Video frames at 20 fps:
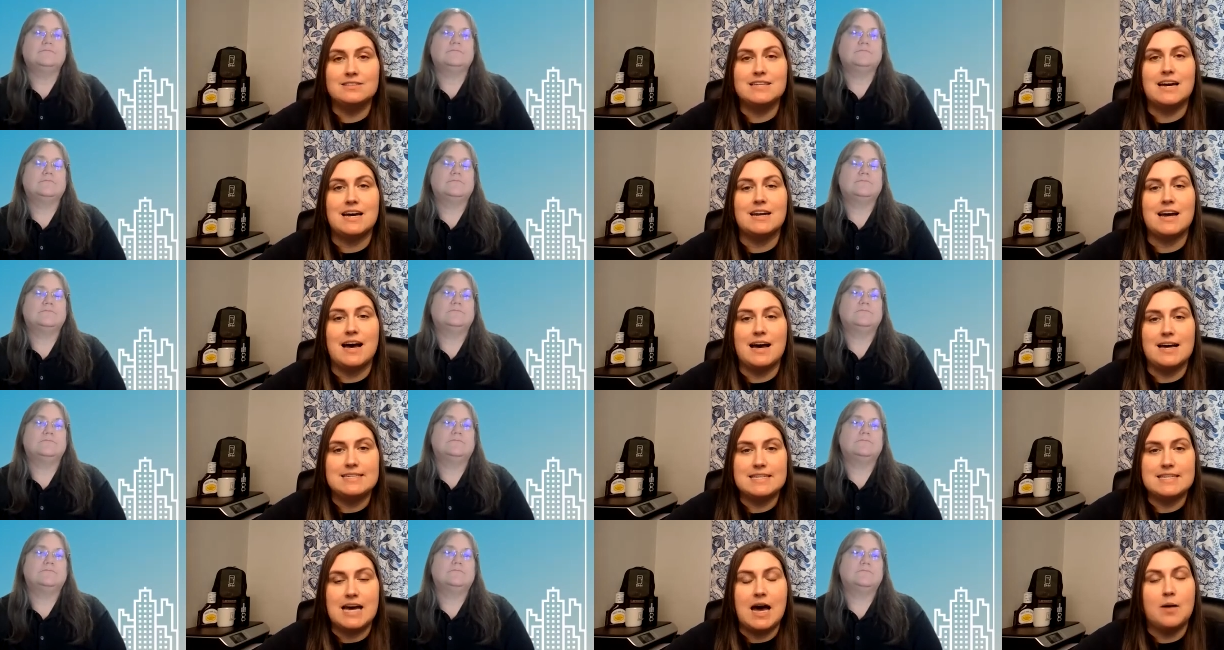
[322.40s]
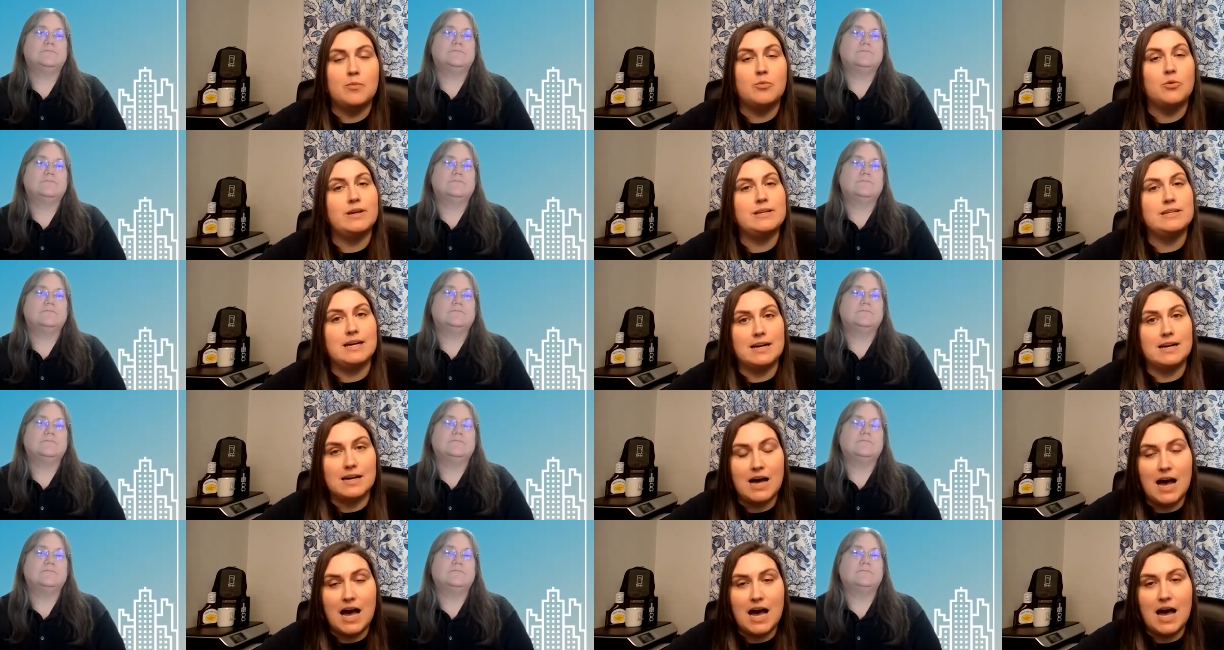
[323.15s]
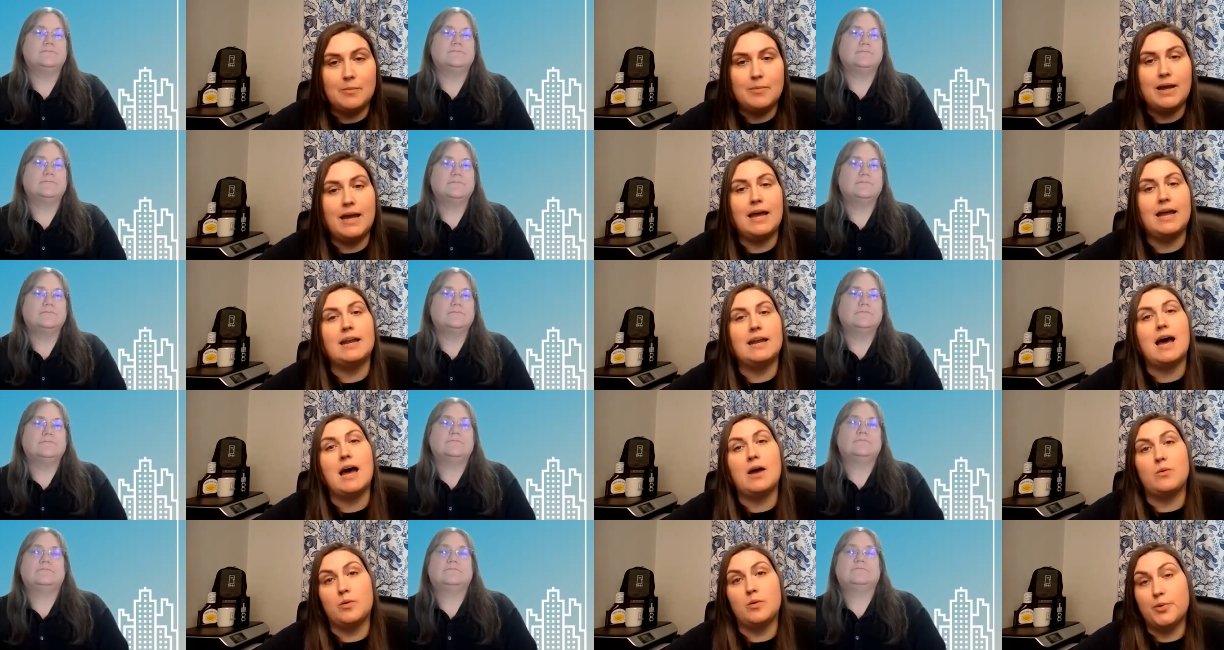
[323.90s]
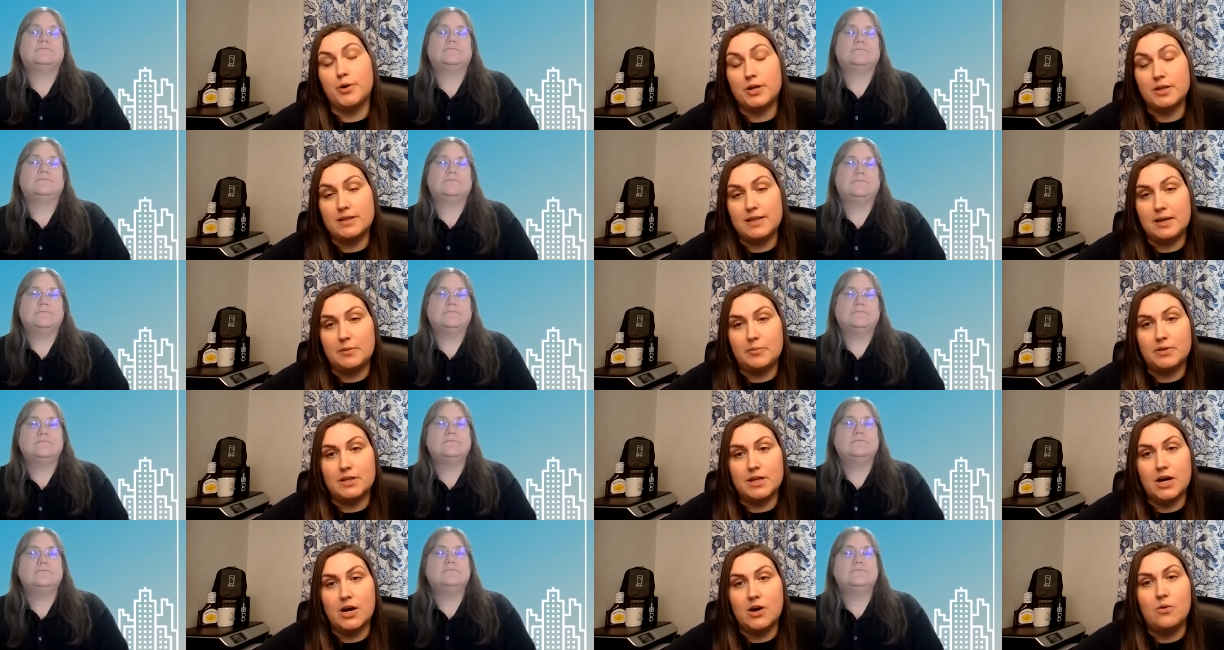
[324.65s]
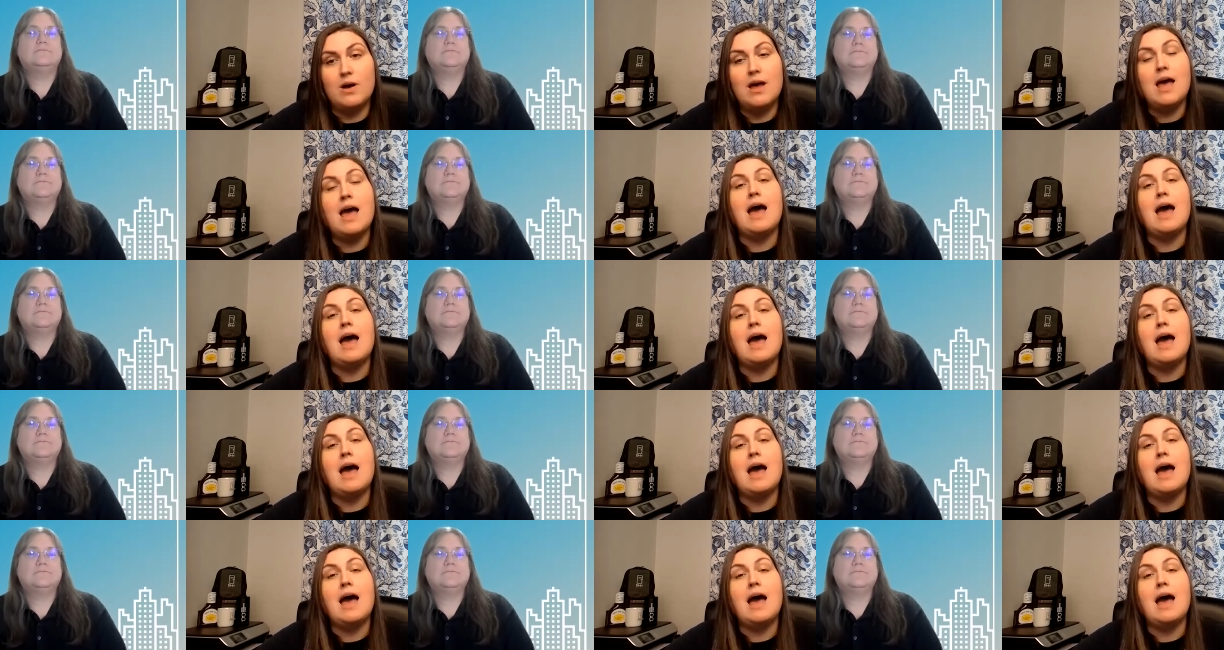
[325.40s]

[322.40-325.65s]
Speaker 1: dot assa abloy dot com, and I will put a link below.